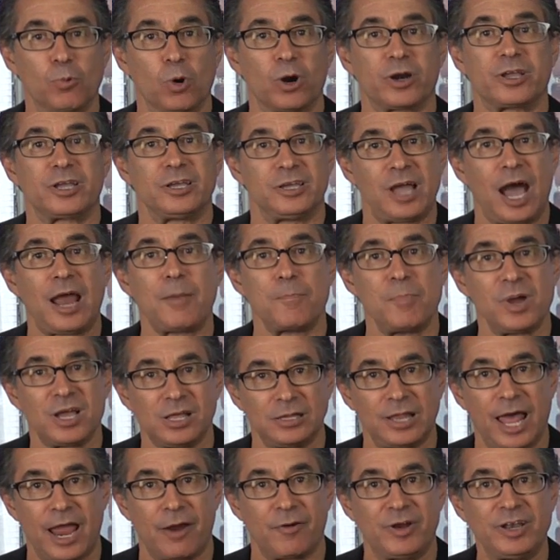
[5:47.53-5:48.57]
work got
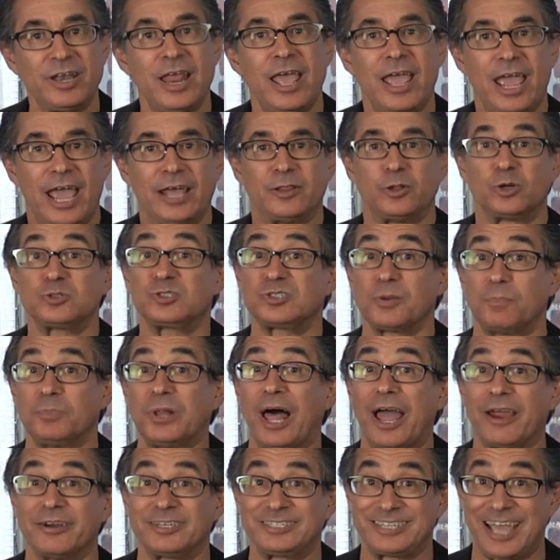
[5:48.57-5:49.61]
McLaren and their
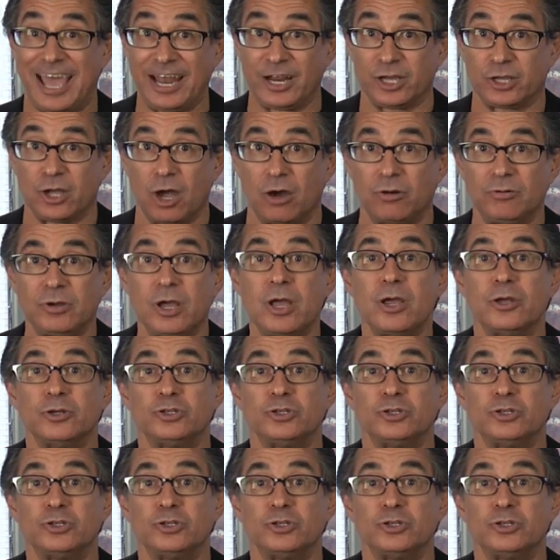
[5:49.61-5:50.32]
supplier Tenneco